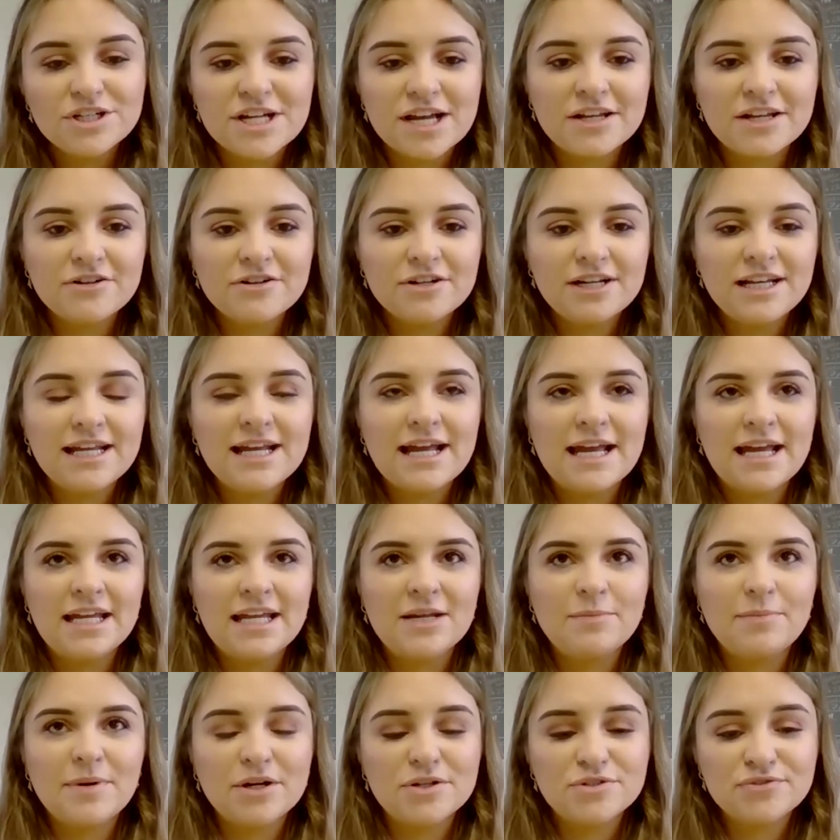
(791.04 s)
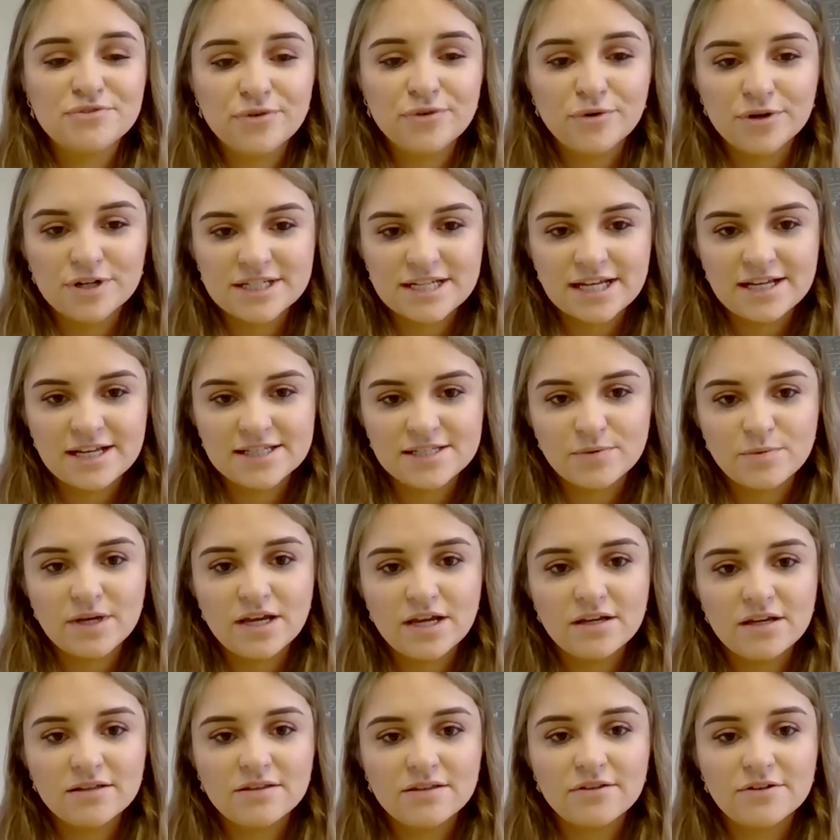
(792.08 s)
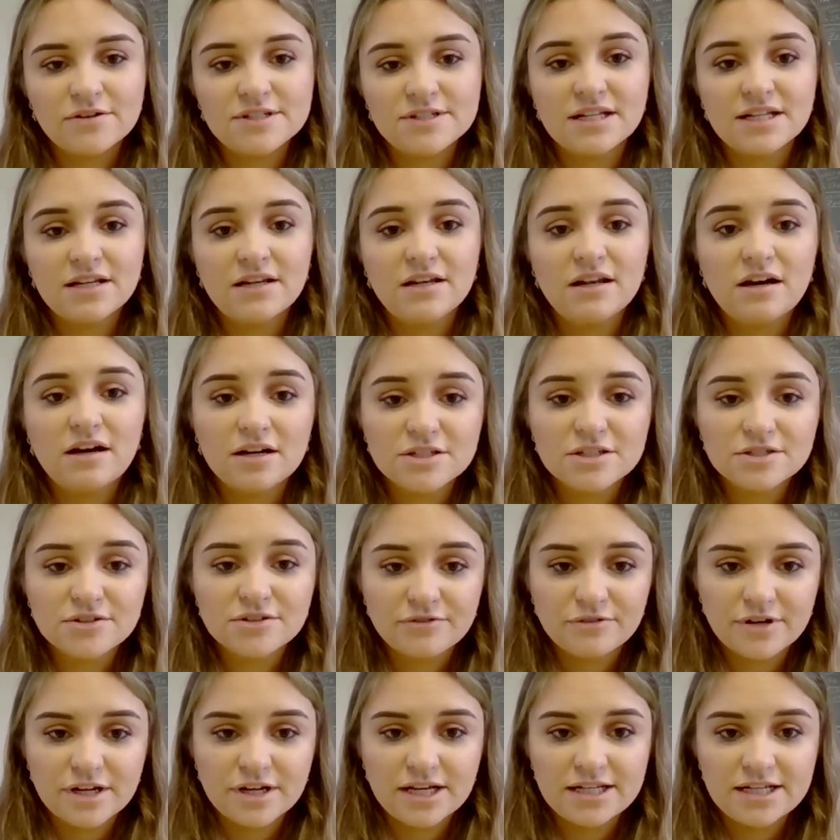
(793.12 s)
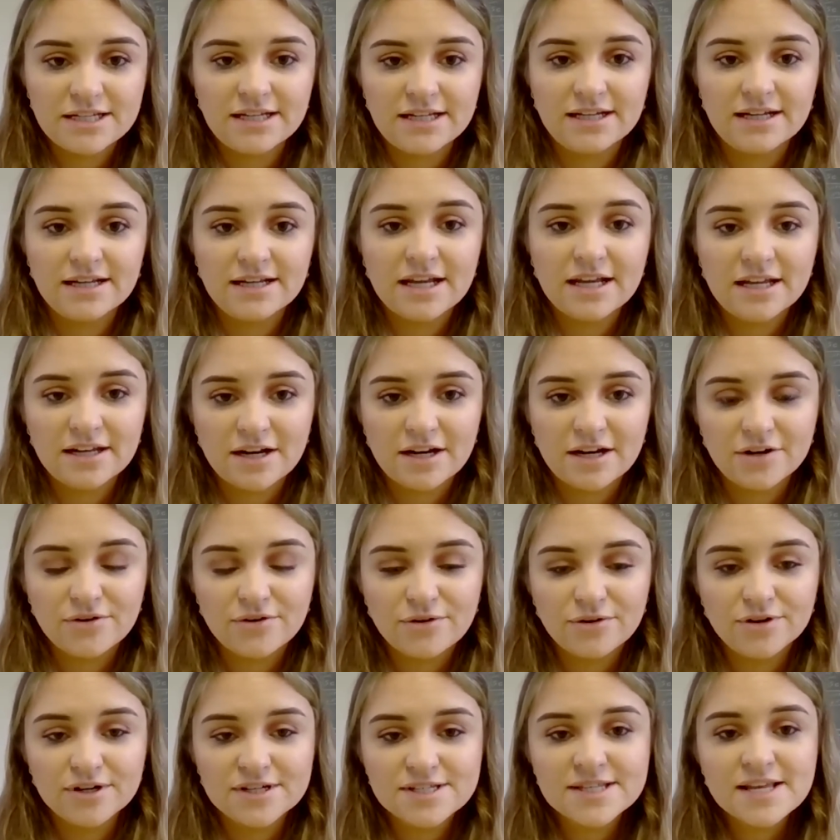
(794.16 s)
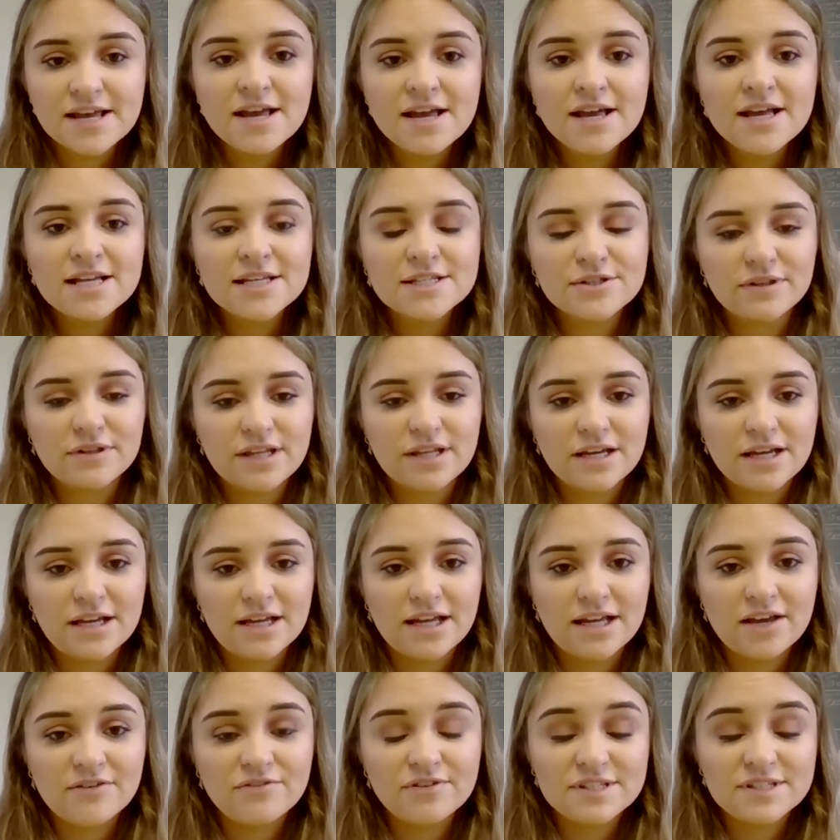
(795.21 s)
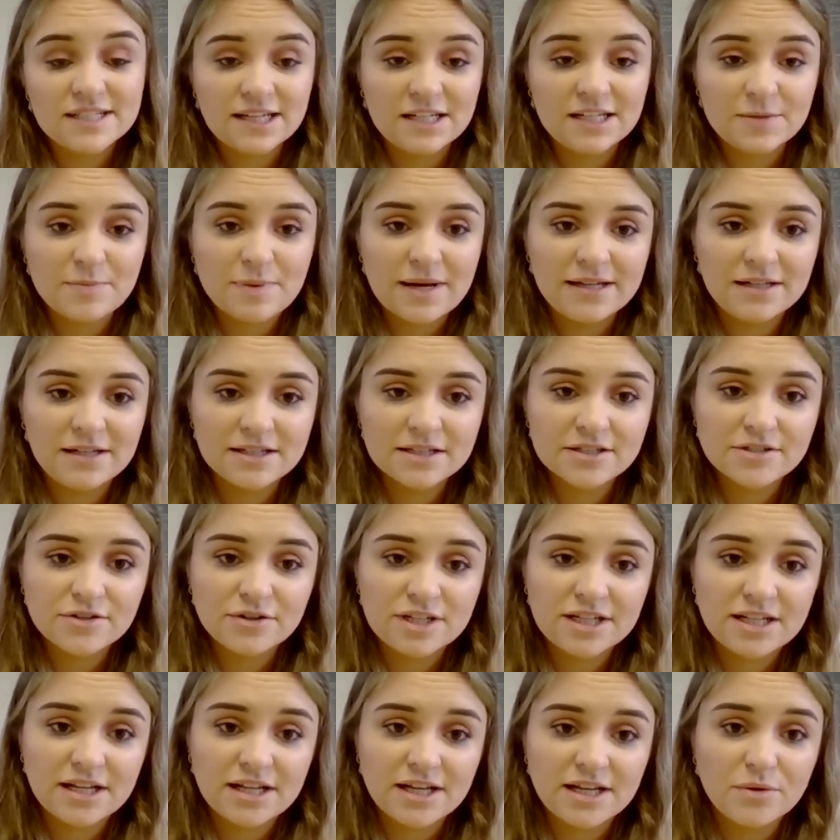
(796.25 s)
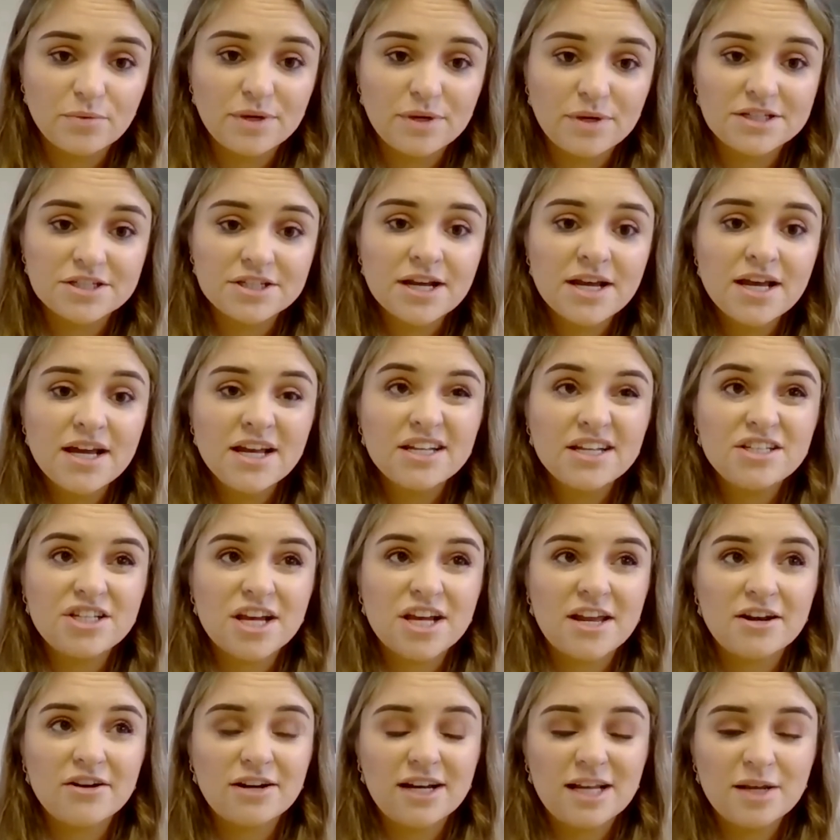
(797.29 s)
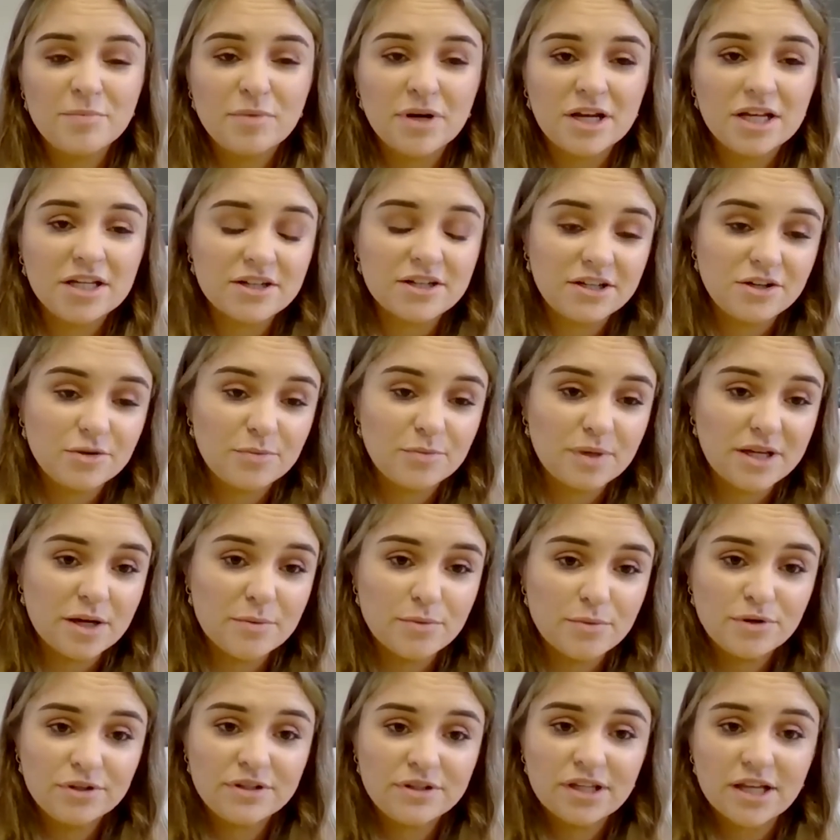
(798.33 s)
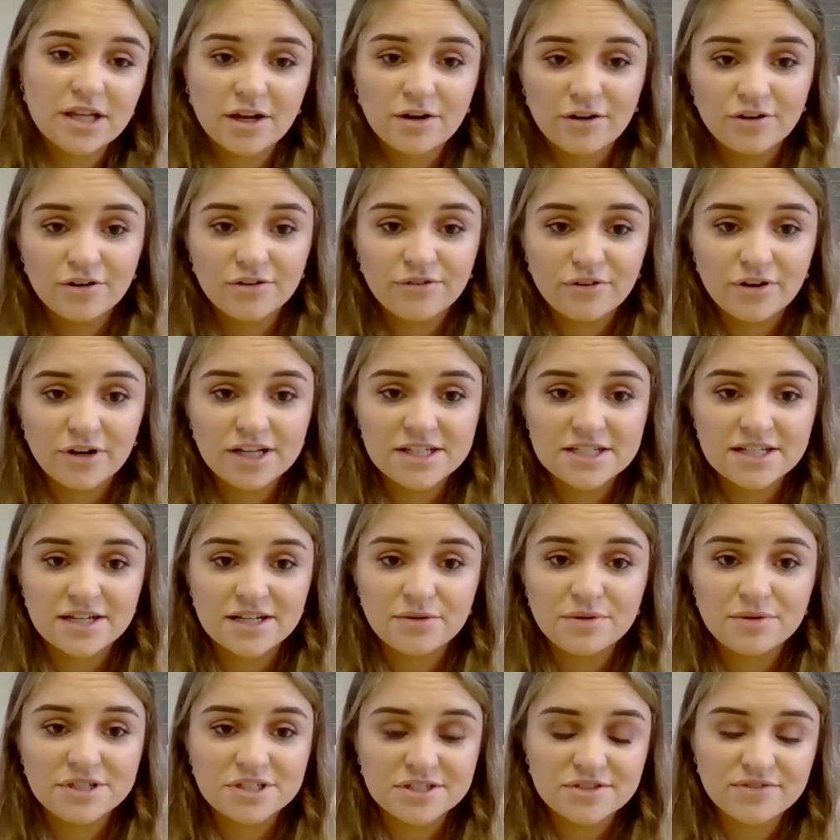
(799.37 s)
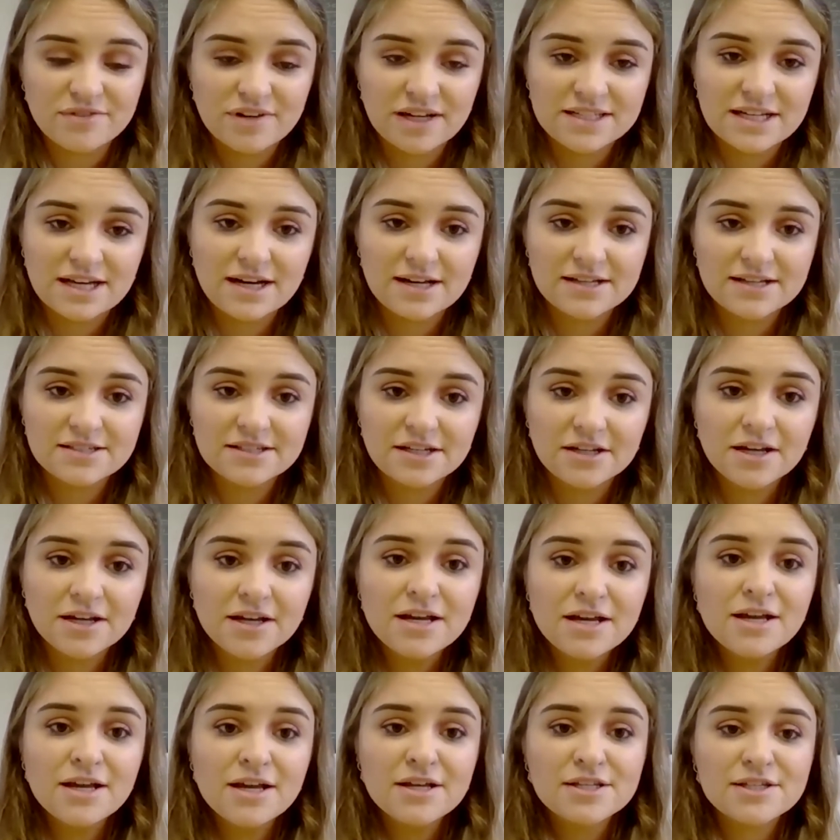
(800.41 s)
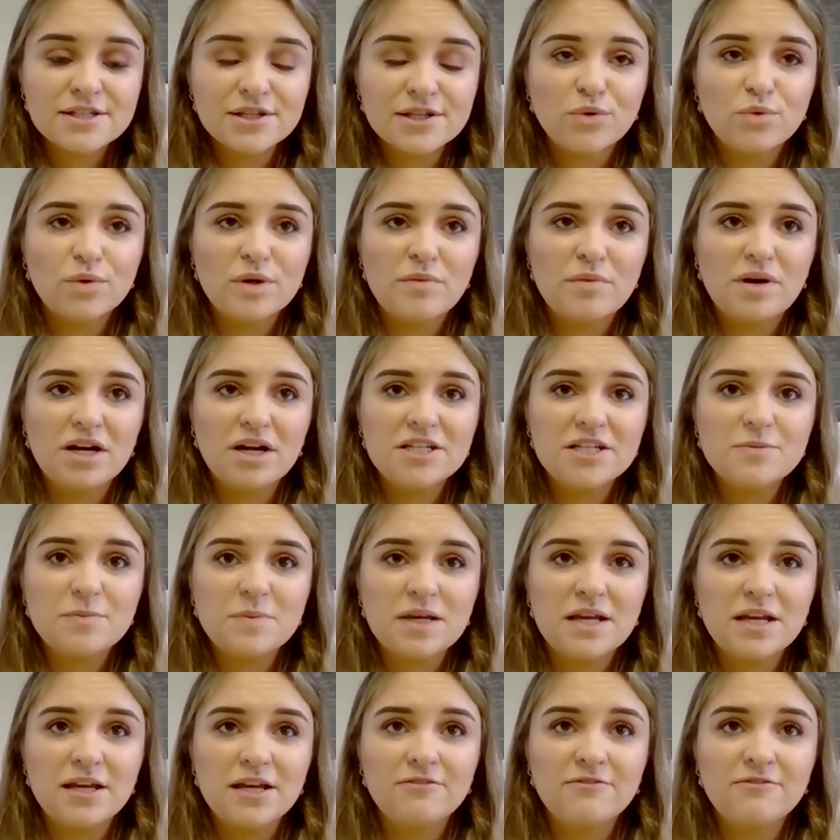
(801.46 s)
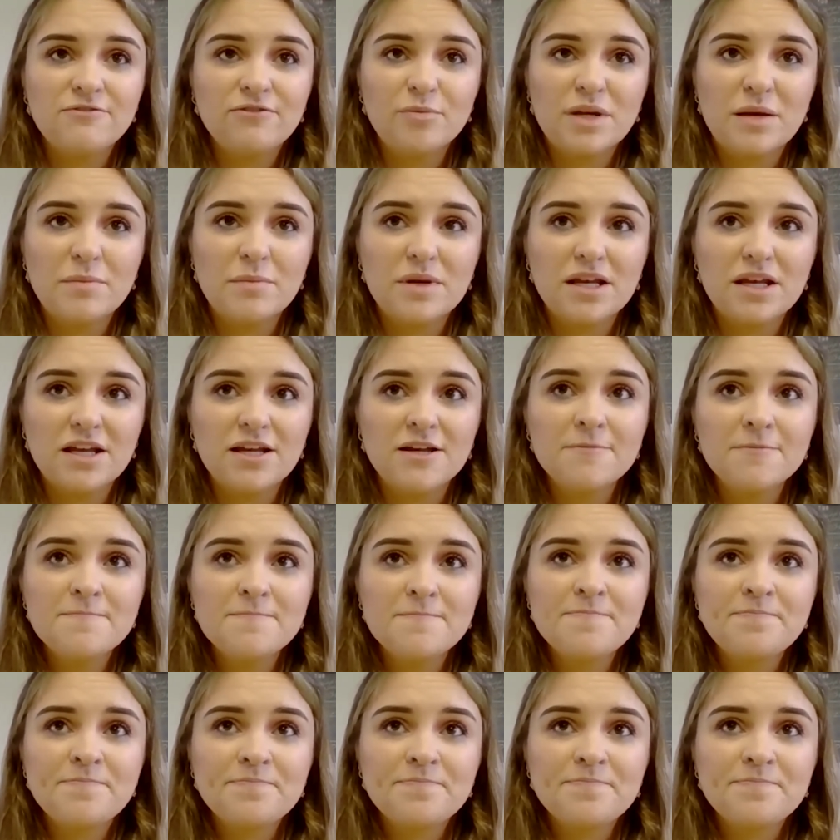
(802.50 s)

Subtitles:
generally in about 4 days a week. There's a lot of reading in our course, so they give us an independent study day, which generally might either be a Monday or a Friday, which is fantastic. So we might be in for maybe